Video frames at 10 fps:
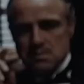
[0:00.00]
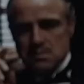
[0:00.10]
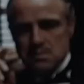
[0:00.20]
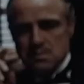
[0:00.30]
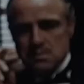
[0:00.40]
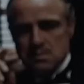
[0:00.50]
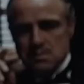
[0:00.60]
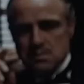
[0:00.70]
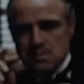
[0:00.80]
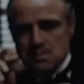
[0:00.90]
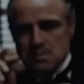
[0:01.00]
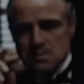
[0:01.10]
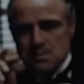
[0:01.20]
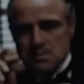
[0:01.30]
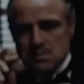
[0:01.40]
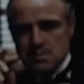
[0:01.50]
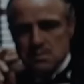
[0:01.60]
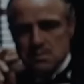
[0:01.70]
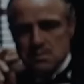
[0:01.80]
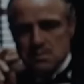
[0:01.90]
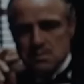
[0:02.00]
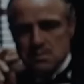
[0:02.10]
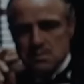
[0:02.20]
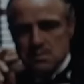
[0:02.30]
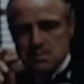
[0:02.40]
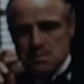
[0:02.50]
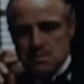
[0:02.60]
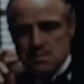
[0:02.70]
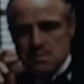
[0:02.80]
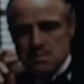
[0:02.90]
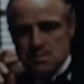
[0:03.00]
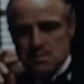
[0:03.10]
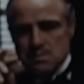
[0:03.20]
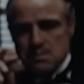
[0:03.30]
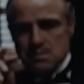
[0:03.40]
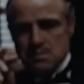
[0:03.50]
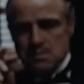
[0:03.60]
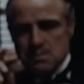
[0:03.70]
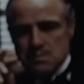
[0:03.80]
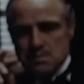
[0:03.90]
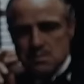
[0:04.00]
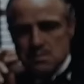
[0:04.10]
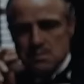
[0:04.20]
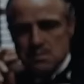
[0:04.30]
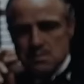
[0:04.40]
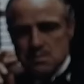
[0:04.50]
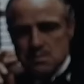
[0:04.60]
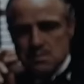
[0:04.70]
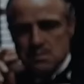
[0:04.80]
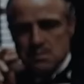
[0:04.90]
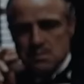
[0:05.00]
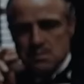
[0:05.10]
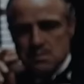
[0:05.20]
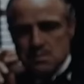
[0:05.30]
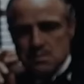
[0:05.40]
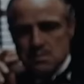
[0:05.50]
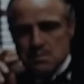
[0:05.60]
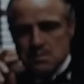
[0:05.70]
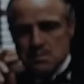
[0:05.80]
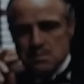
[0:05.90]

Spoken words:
This person isn't speaking.